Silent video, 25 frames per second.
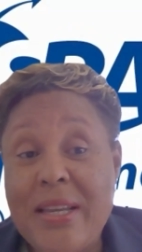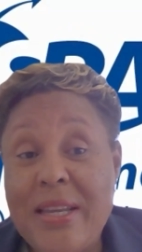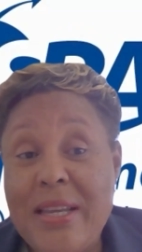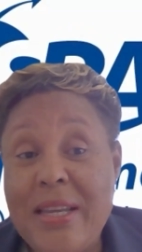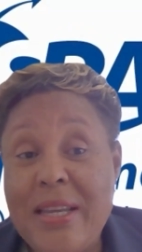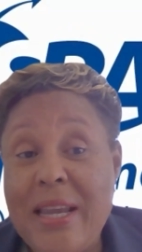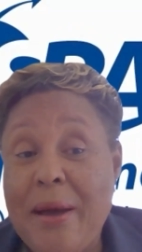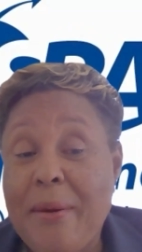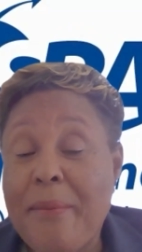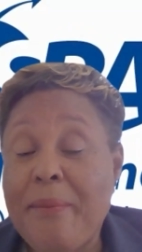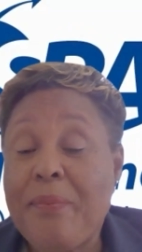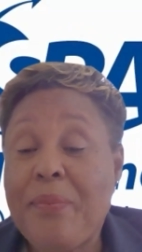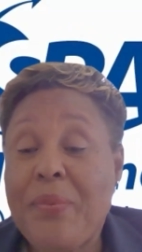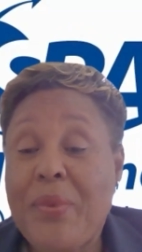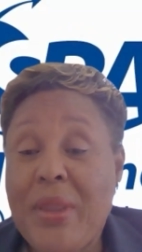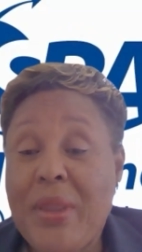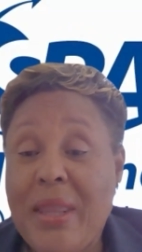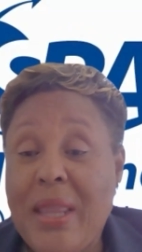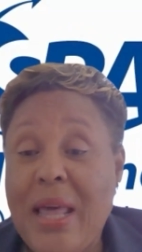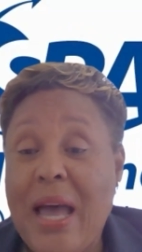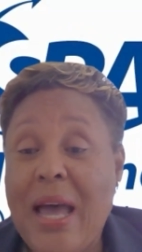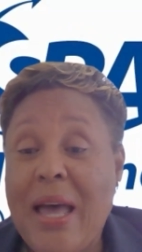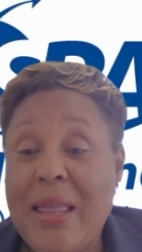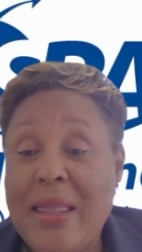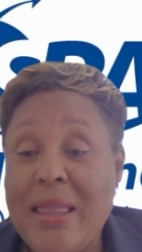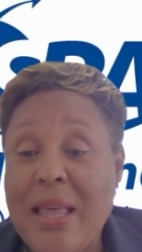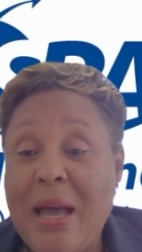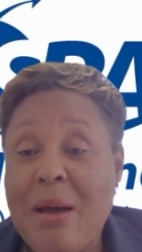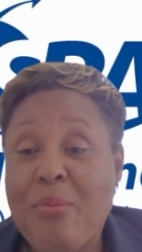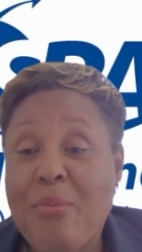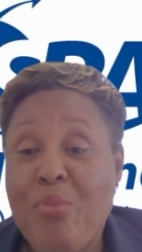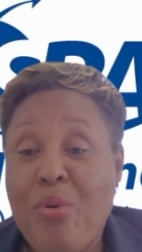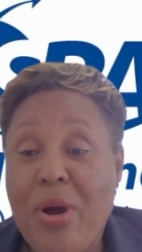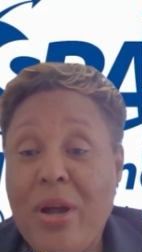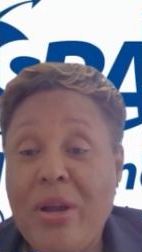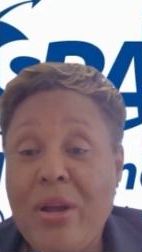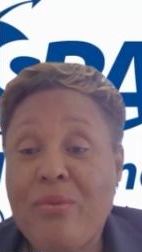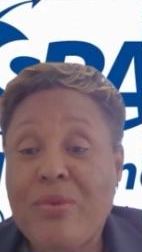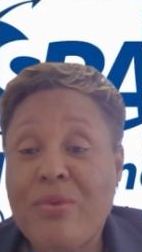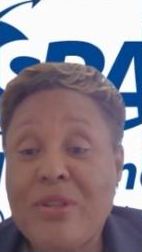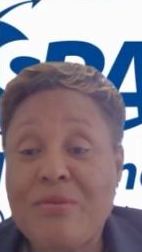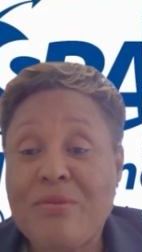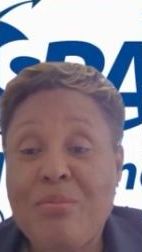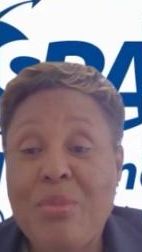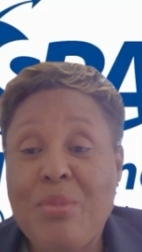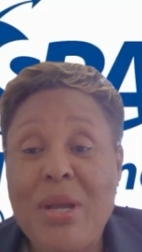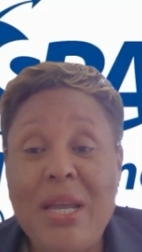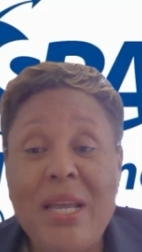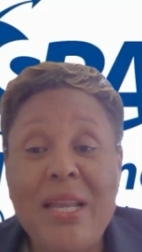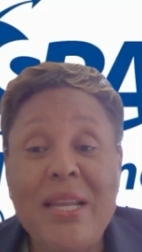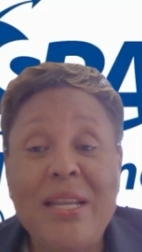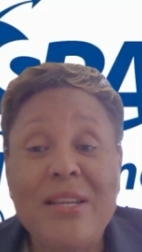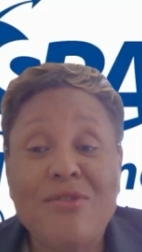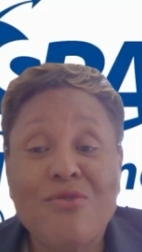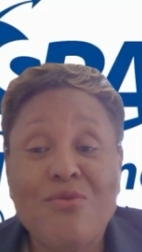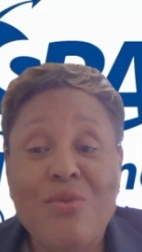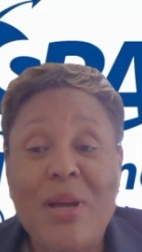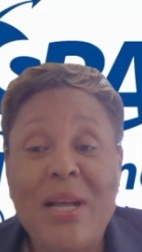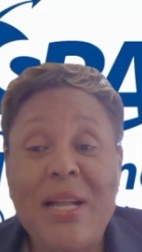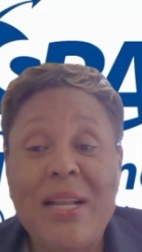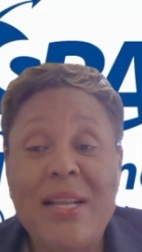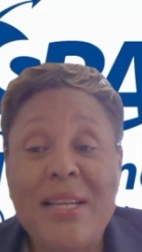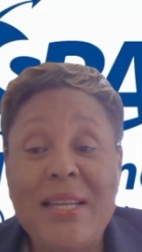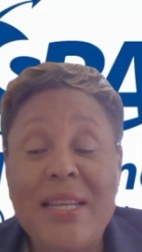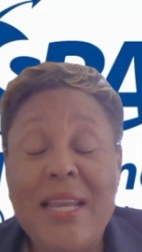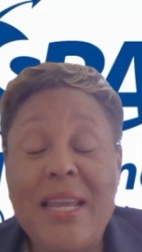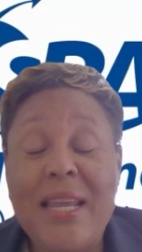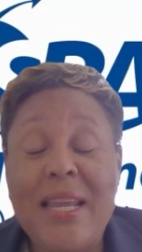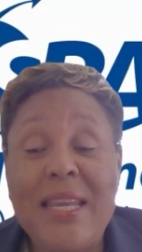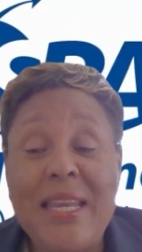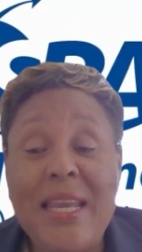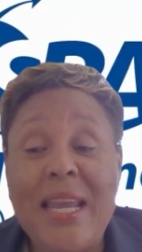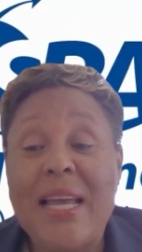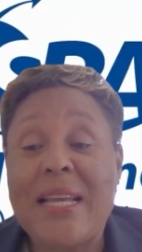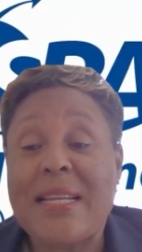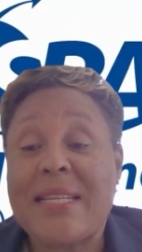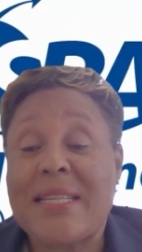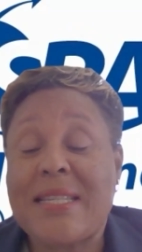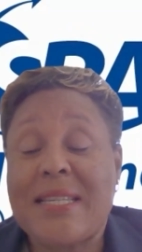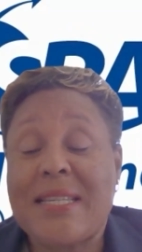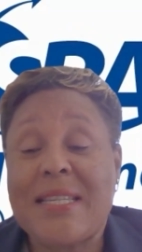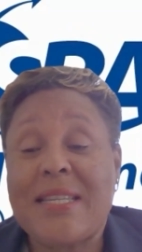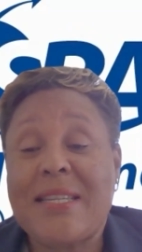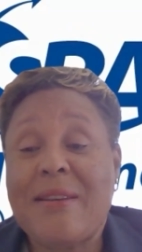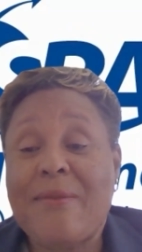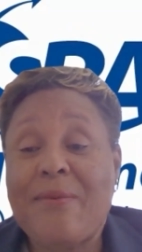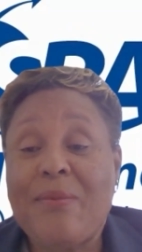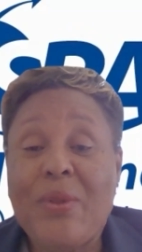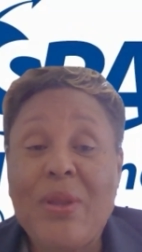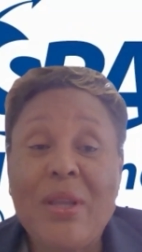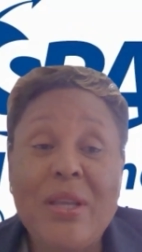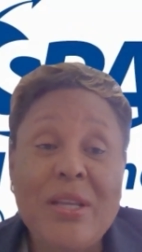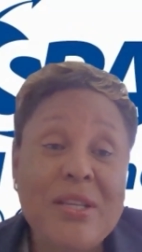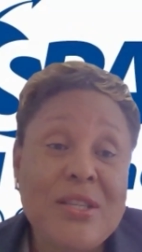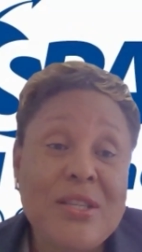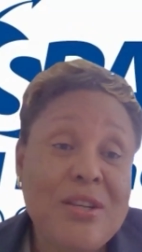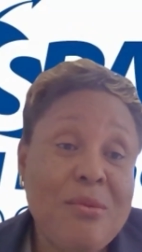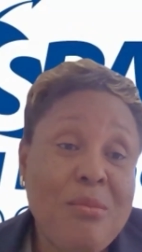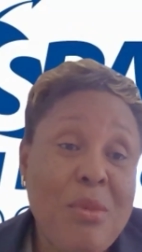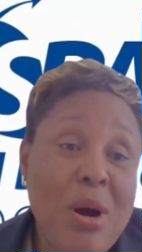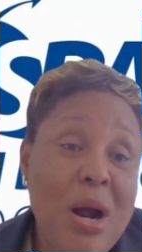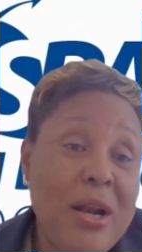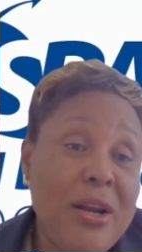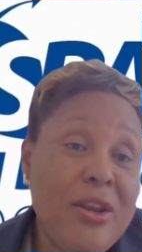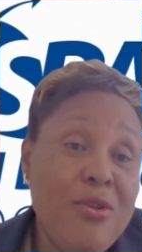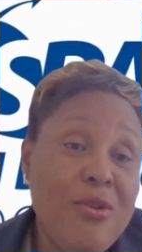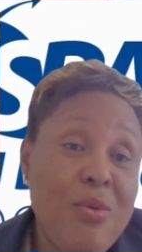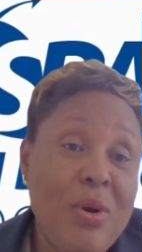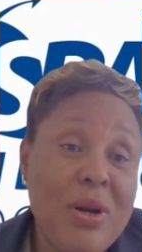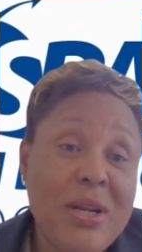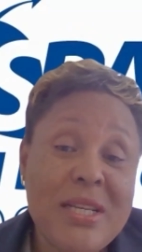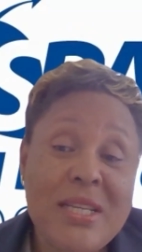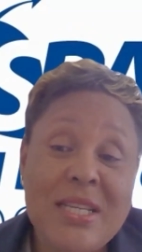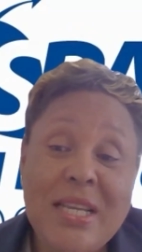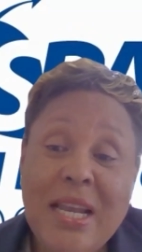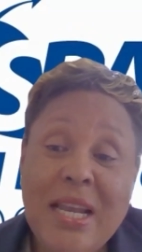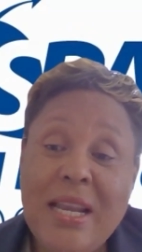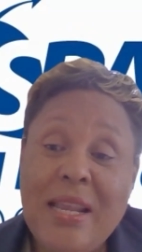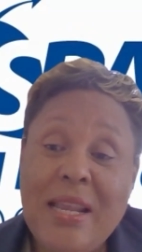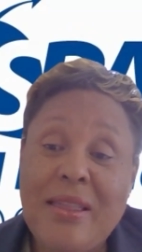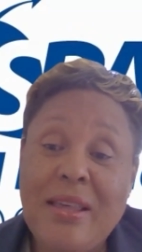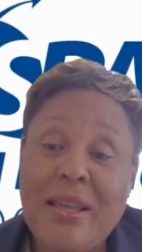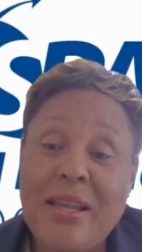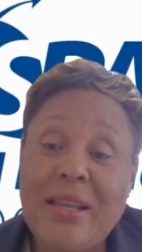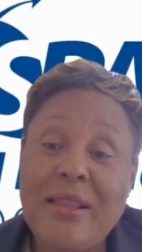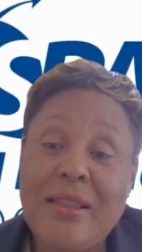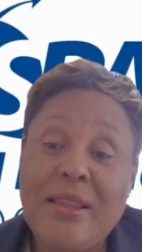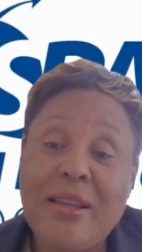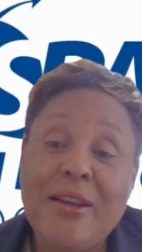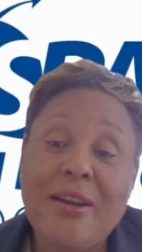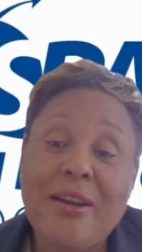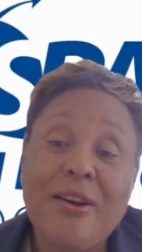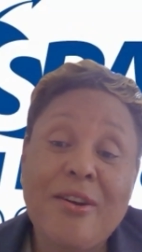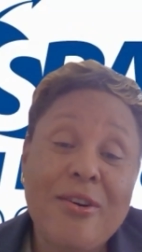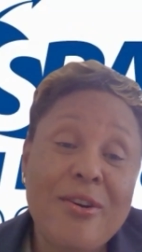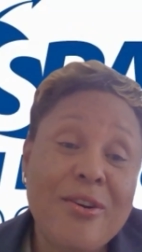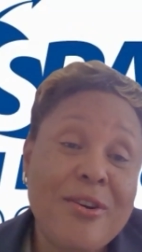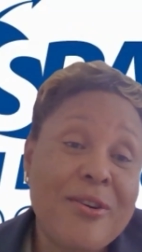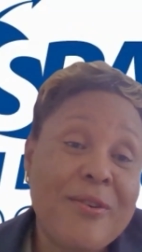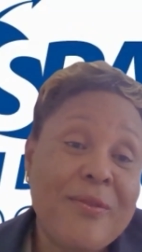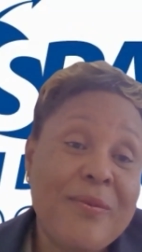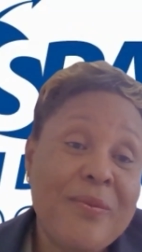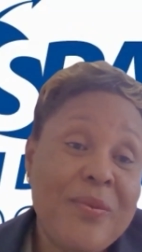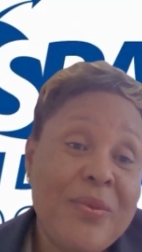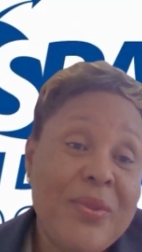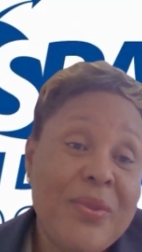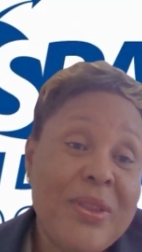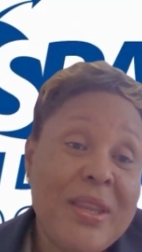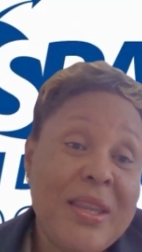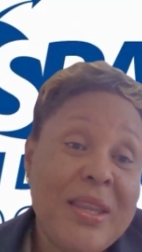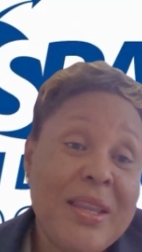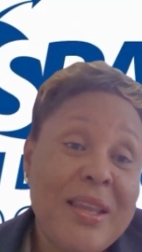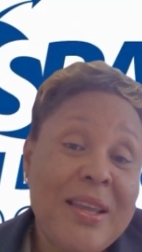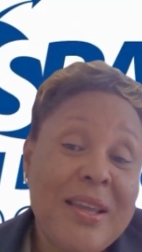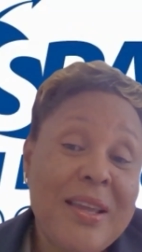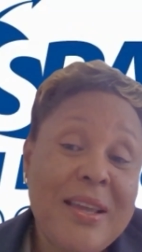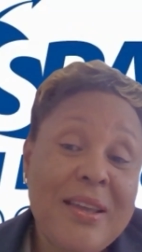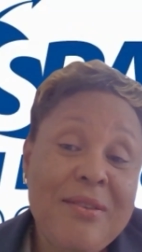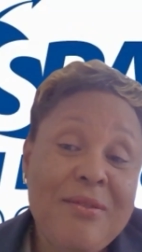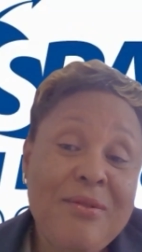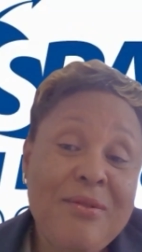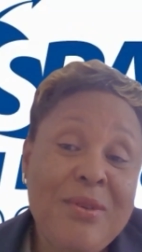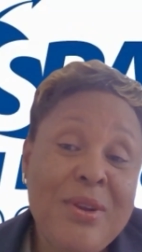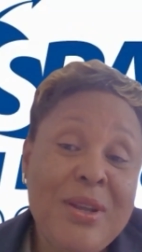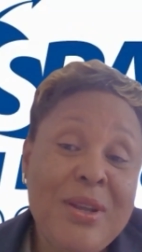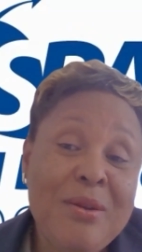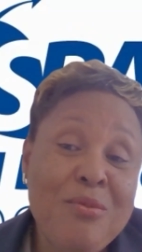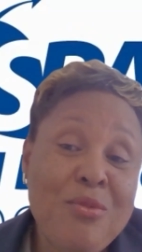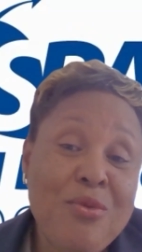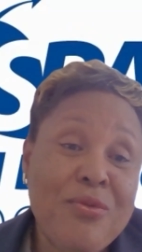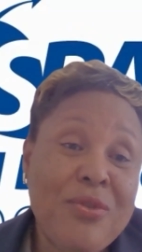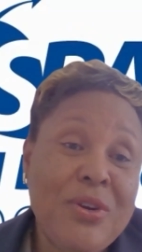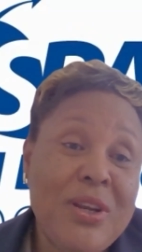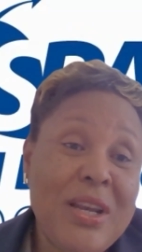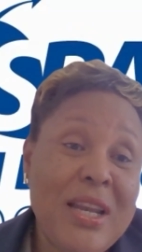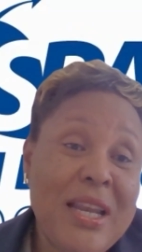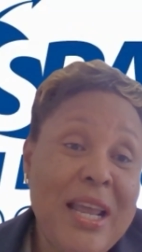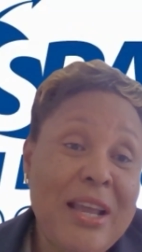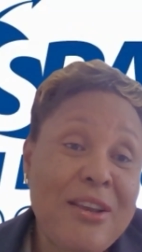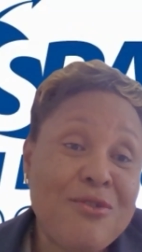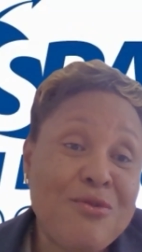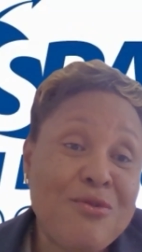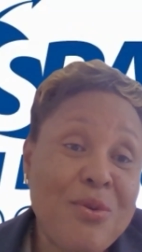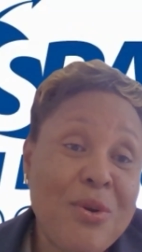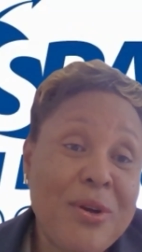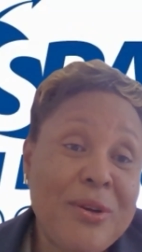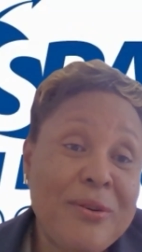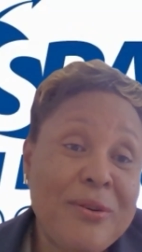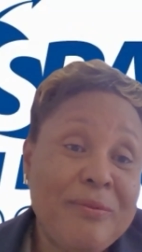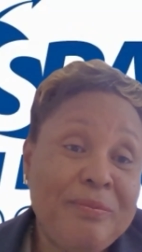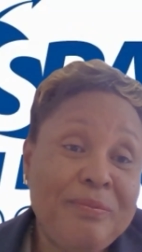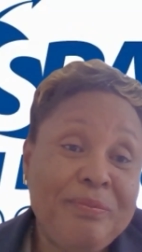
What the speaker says: Yep, that point was made as well. Yes. So, Marty, you want to say anything there, or we can move to the next one?